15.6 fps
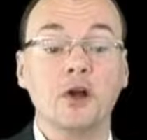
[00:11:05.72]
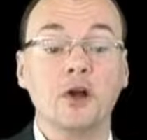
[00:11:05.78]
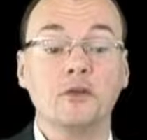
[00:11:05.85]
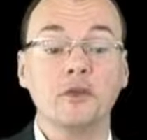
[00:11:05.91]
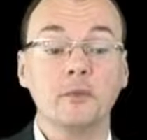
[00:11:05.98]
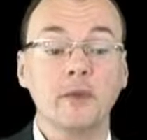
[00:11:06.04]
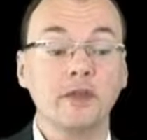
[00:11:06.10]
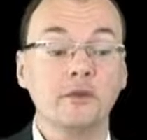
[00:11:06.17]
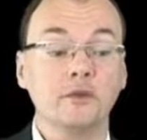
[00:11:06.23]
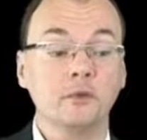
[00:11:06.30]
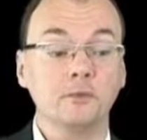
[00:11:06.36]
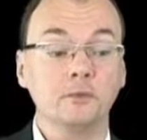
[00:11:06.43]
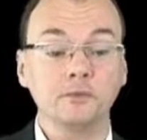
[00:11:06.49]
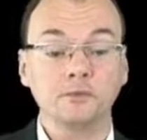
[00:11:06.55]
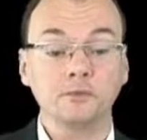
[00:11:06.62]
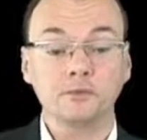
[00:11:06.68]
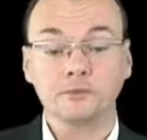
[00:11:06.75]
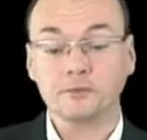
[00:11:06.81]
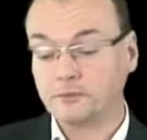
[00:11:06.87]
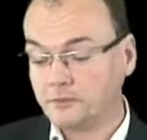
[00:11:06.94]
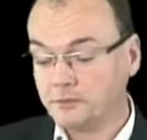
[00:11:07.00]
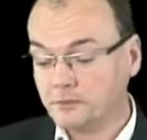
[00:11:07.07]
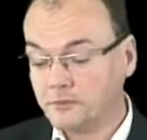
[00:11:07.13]
of the mental.
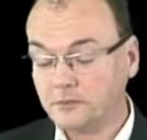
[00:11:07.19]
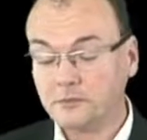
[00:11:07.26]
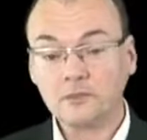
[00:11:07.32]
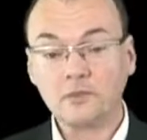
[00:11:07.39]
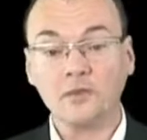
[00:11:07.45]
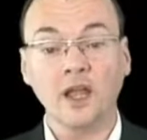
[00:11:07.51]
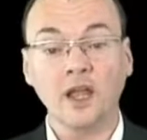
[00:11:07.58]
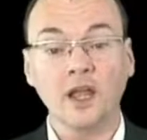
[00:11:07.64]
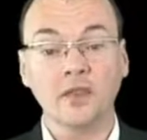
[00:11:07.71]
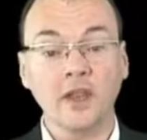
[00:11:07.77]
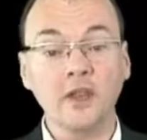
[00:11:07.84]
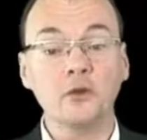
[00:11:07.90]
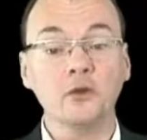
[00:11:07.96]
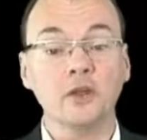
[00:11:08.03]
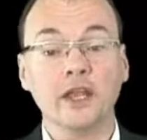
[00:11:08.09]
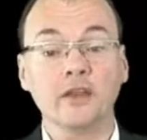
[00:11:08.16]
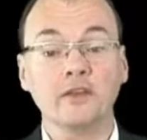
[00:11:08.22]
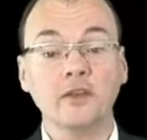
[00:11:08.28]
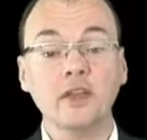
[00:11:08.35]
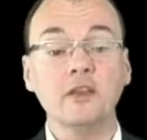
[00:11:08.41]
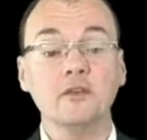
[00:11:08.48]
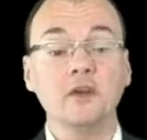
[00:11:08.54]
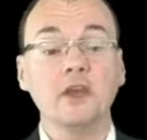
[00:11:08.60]
And then you're like,
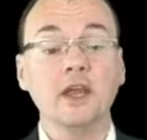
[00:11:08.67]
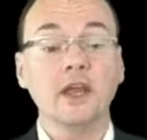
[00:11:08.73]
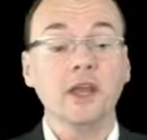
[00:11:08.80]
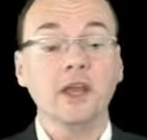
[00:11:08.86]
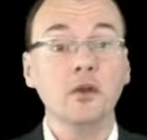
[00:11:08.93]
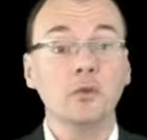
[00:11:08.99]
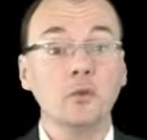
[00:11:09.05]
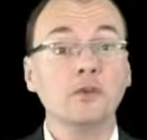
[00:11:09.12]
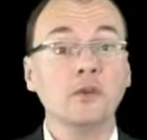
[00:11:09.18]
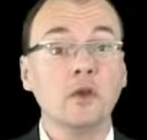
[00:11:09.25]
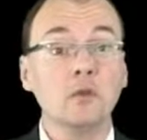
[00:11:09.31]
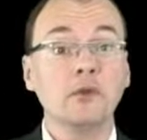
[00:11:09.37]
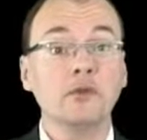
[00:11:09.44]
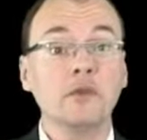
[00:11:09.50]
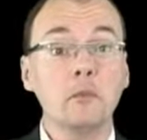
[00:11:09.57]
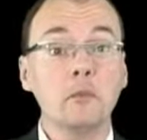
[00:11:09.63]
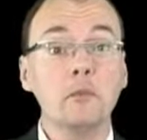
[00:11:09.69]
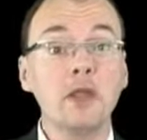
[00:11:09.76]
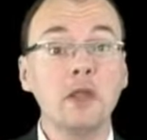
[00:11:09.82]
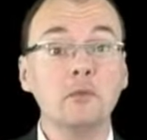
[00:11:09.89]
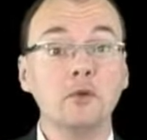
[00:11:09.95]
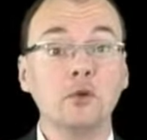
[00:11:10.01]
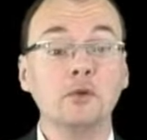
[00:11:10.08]
Steve, what's a
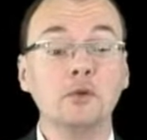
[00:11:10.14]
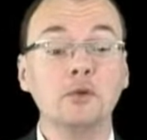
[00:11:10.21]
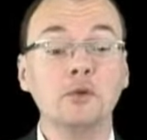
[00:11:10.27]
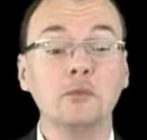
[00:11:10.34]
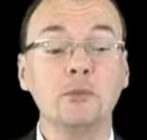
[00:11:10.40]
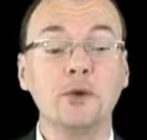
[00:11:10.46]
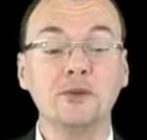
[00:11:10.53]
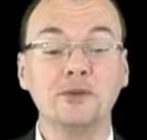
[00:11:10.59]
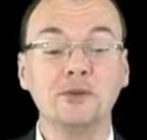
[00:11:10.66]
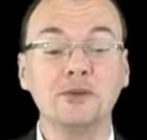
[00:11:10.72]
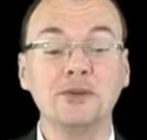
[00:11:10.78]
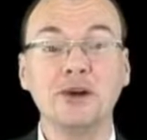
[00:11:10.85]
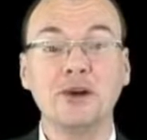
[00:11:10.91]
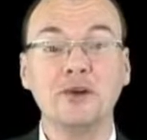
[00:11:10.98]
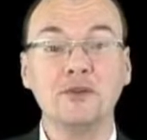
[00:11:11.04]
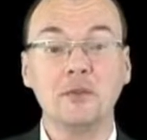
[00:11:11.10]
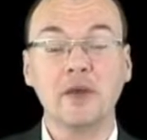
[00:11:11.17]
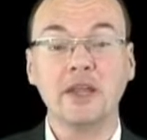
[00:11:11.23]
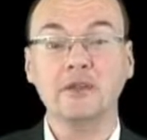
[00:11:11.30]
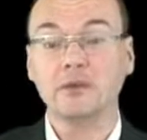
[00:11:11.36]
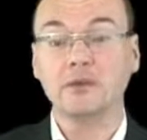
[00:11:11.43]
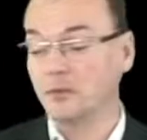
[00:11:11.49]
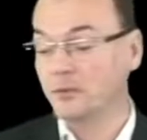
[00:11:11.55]
minimal model of the
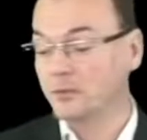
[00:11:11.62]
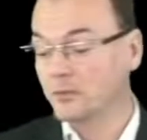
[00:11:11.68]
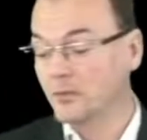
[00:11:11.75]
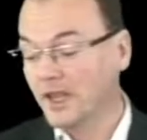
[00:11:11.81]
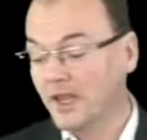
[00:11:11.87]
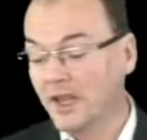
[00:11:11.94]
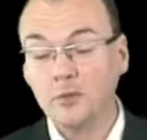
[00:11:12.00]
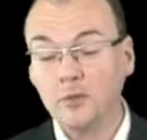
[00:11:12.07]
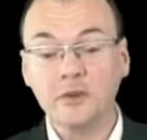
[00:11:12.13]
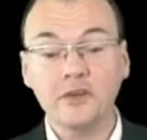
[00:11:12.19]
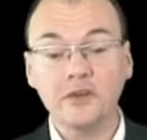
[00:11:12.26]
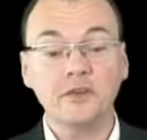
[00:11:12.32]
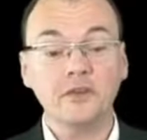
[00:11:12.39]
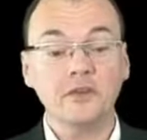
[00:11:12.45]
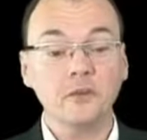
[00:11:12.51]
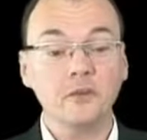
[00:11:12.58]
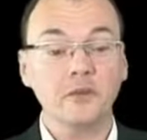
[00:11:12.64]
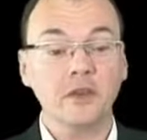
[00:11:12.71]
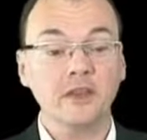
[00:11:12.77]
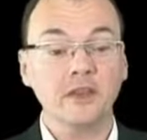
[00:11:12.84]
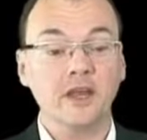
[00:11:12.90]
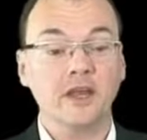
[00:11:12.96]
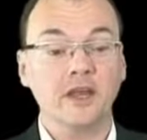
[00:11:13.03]
mental? Well, this is
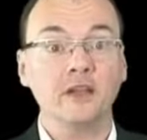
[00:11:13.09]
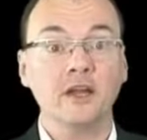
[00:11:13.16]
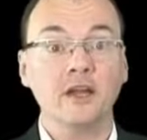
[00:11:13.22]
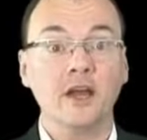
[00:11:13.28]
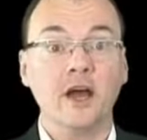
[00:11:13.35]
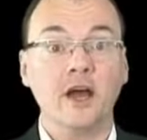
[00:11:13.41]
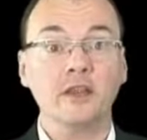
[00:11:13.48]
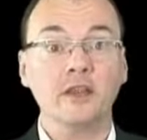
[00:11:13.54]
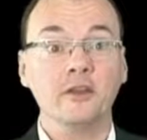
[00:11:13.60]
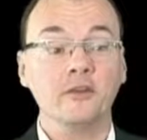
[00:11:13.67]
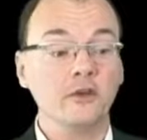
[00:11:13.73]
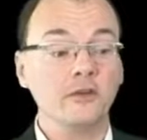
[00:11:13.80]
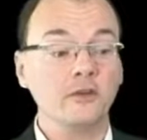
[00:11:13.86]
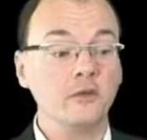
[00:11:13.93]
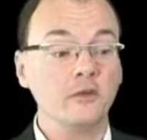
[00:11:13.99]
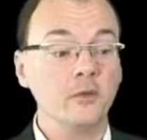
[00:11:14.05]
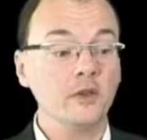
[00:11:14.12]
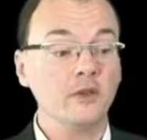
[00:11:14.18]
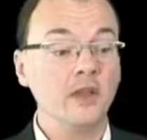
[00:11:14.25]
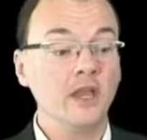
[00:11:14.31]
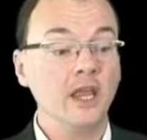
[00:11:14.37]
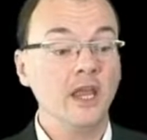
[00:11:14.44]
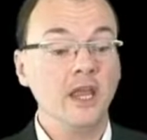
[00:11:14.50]
something that I constructed with